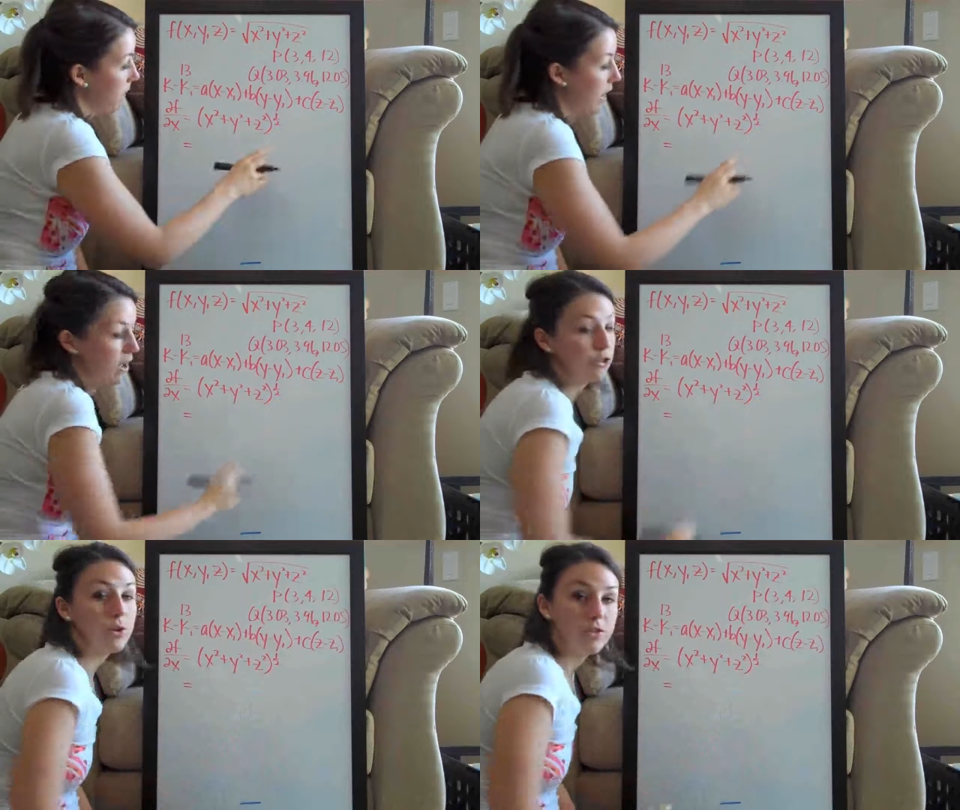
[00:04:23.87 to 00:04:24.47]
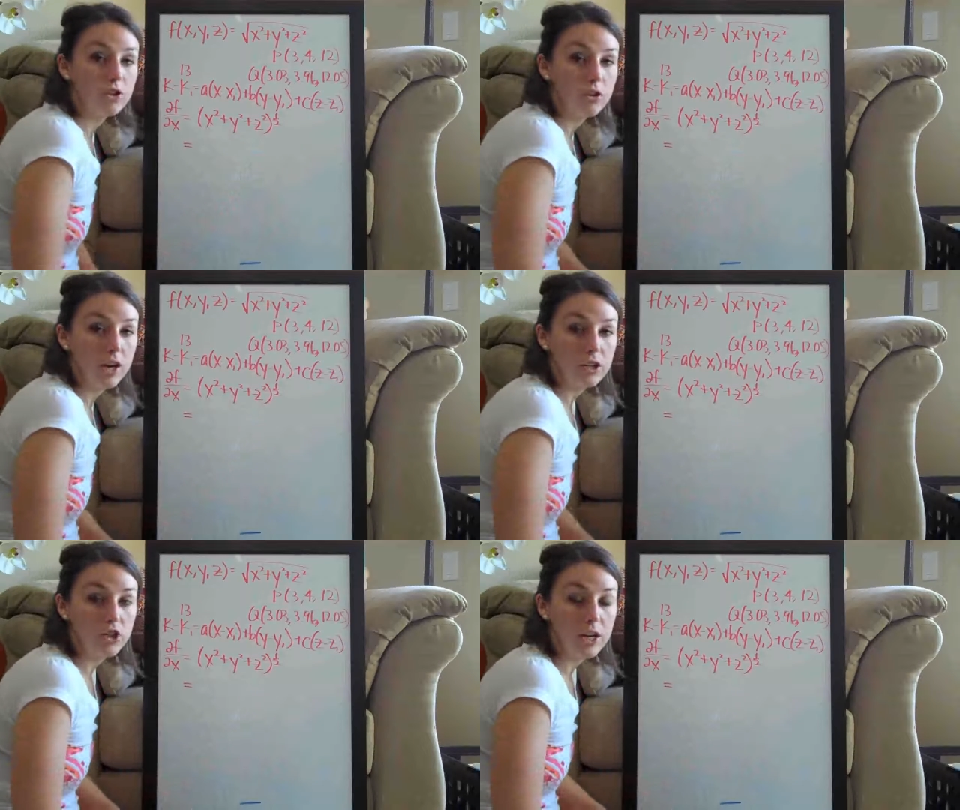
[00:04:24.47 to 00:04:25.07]
I also have a
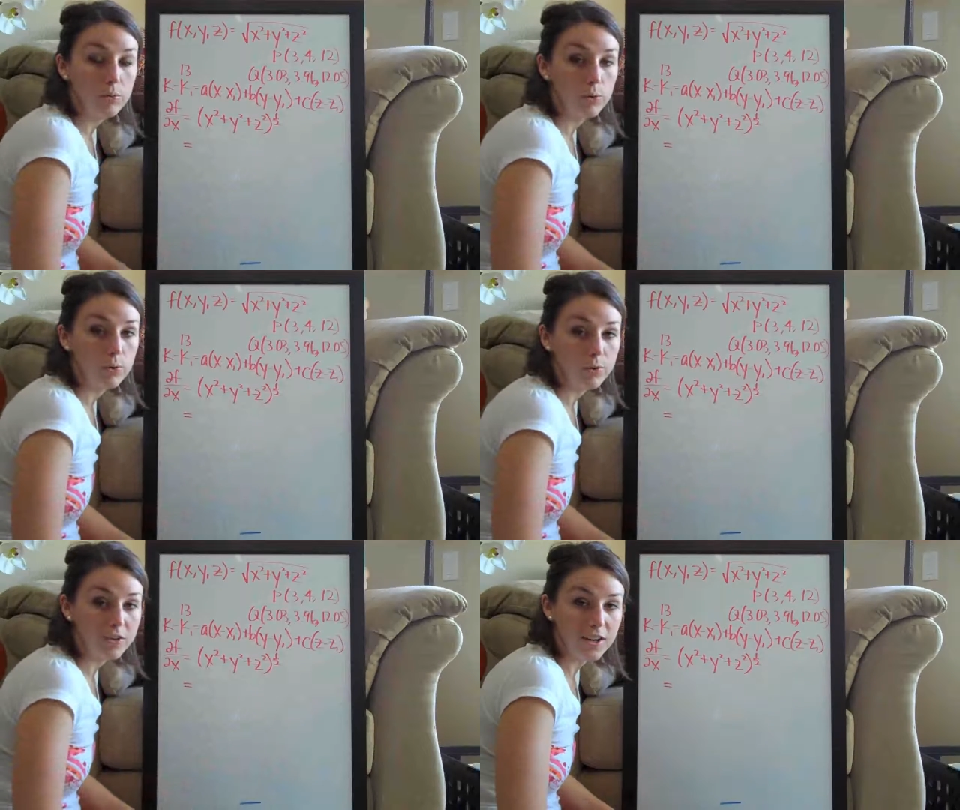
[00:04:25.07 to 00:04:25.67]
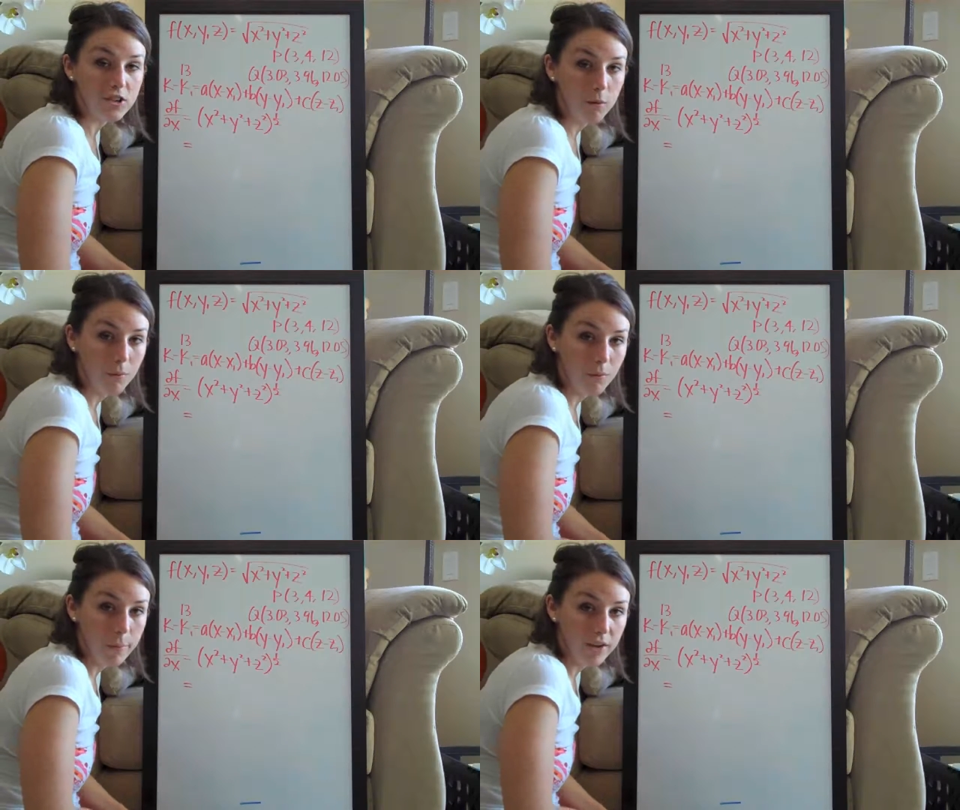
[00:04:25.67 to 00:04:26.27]
chain rule section on my
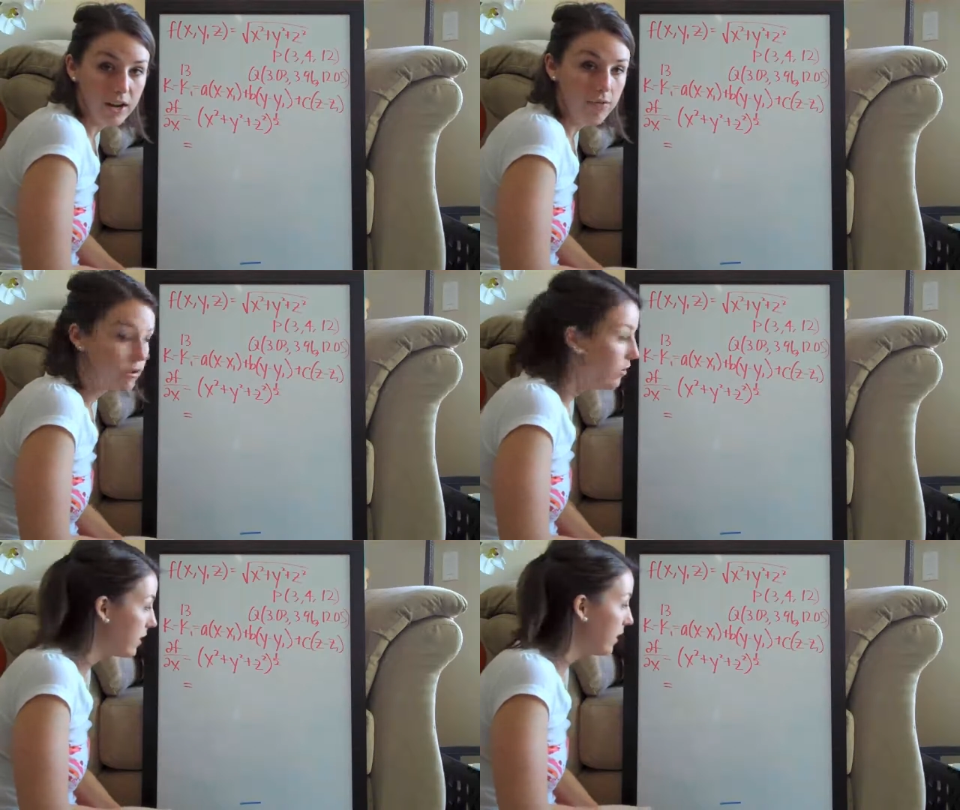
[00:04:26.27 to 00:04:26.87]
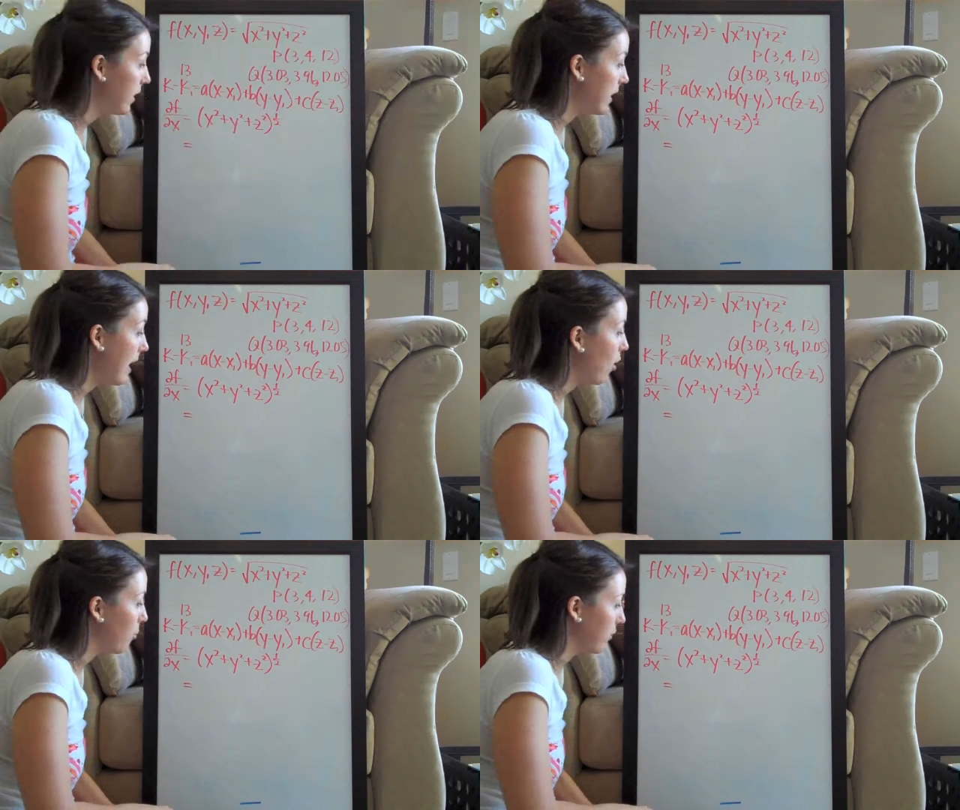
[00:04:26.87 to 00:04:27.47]
website if you need any
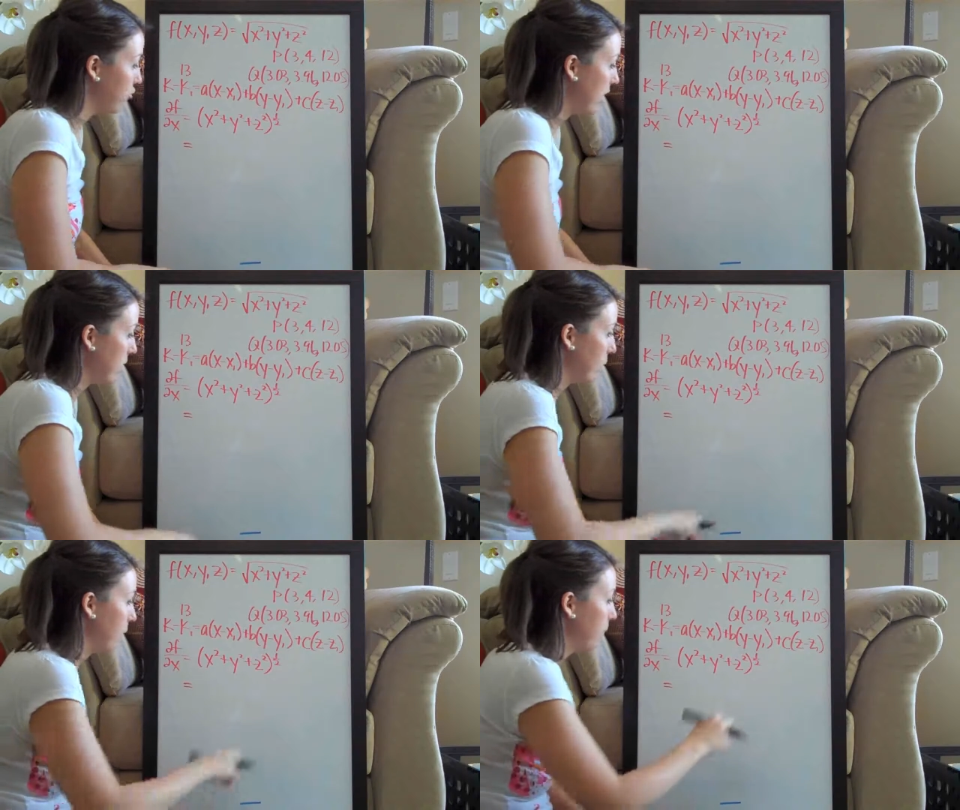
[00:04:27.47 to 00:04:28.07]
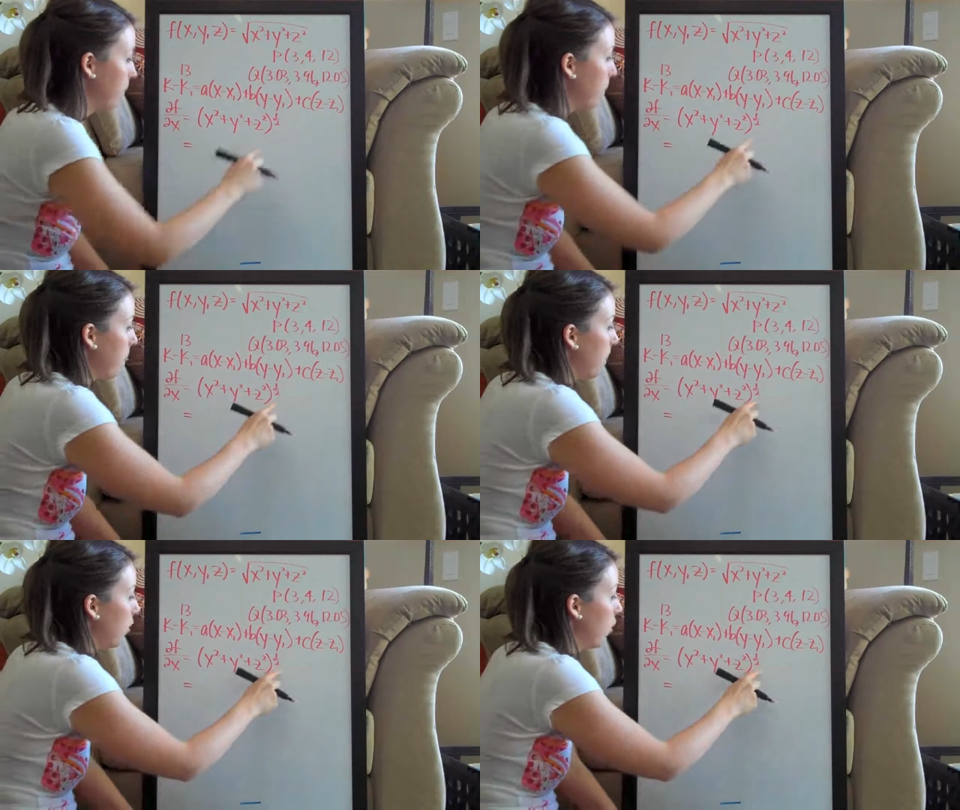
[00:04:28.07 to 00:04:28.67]
help with chain rule.
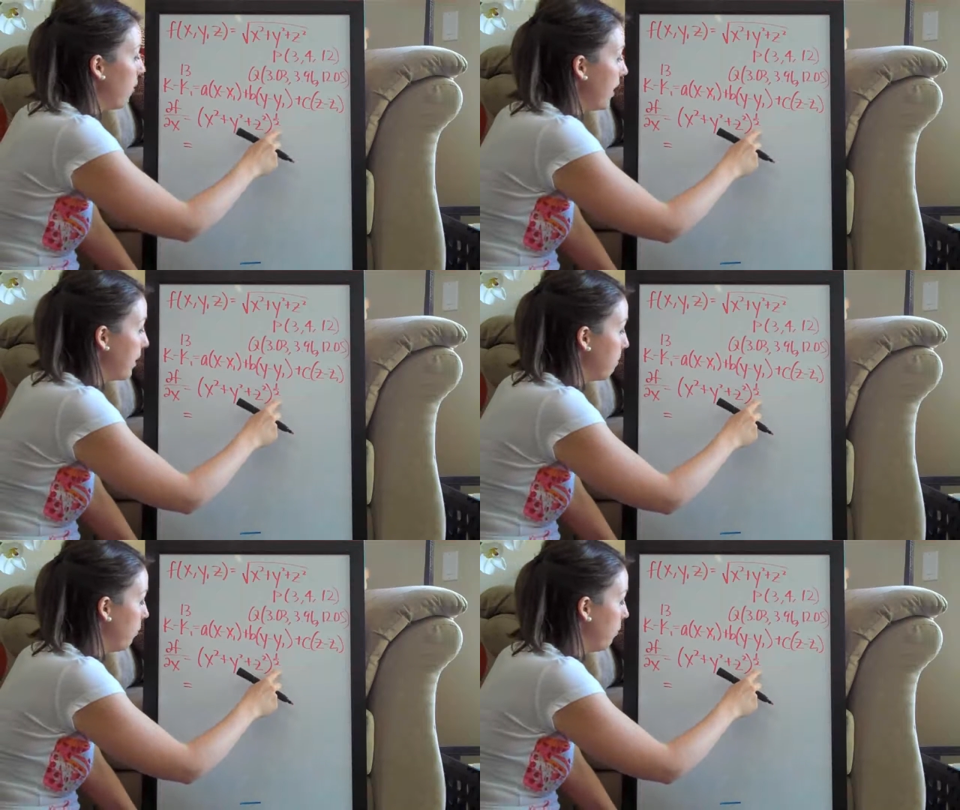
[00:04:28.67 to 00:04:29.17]
Go ahead and